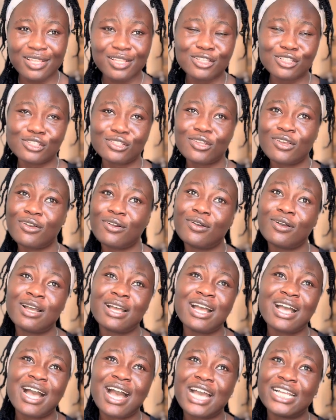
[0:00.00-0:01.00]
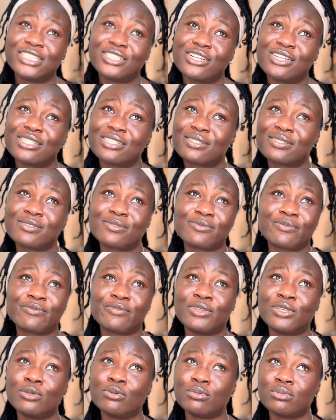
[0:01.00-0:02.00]
So I just
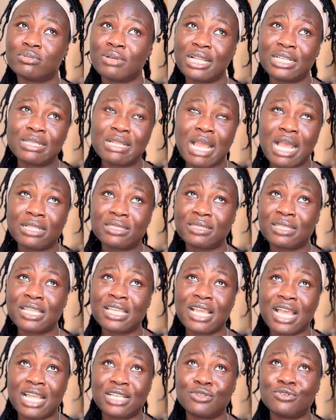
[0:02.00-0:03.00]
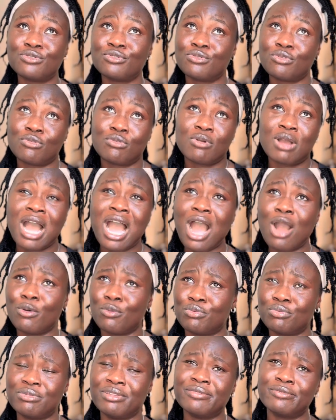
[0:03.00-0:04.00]
feel, I think, I don't know
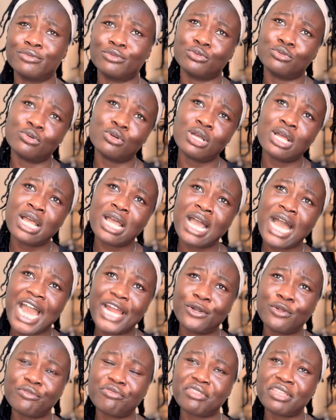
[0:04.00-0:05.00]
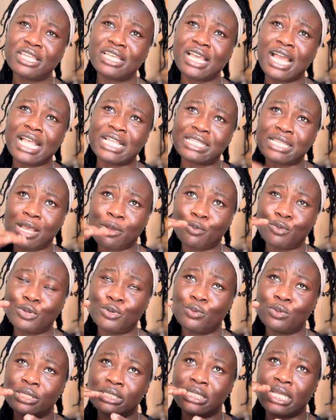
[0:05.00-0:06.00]
how we even know. I don't think it
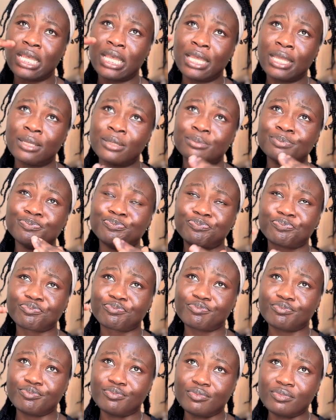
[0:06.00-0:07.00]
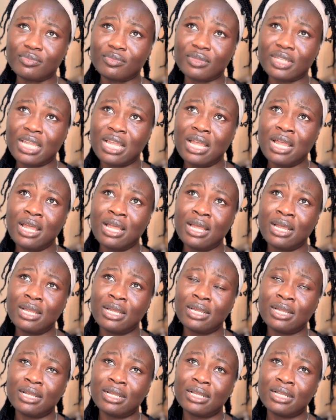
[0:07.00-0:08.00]
was a.
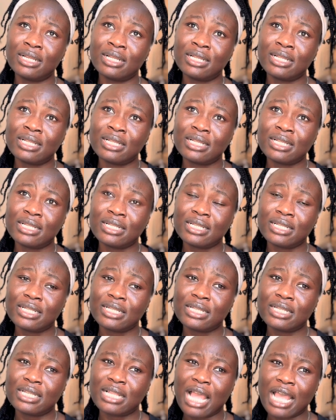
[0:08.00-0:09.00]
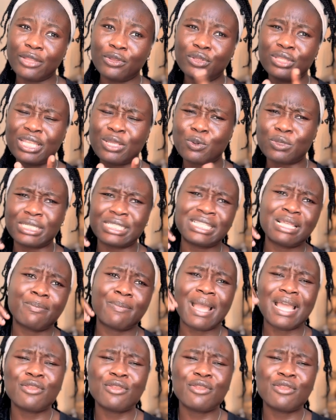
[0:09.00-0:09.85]
I don't think it was a step, but I